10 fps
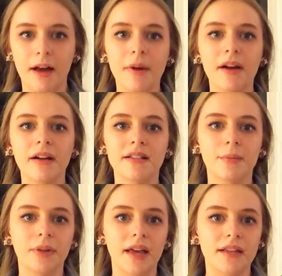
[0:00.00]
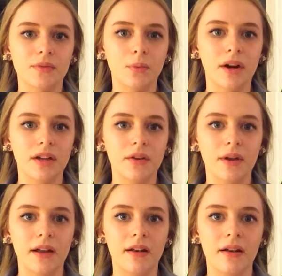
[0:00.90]
America is a place where you
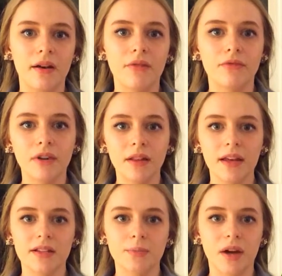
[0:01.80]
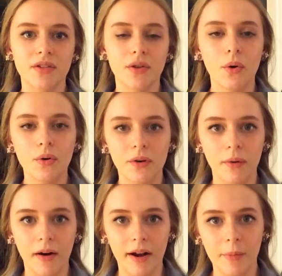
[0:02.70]
can freely express who
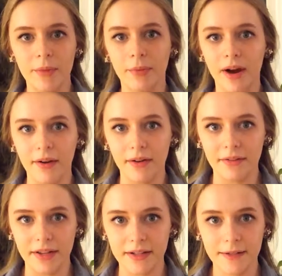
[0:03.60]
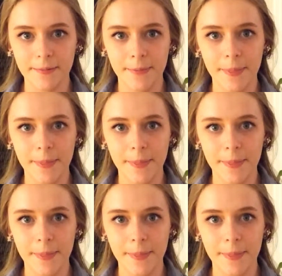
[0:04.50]
you are and be proud of it.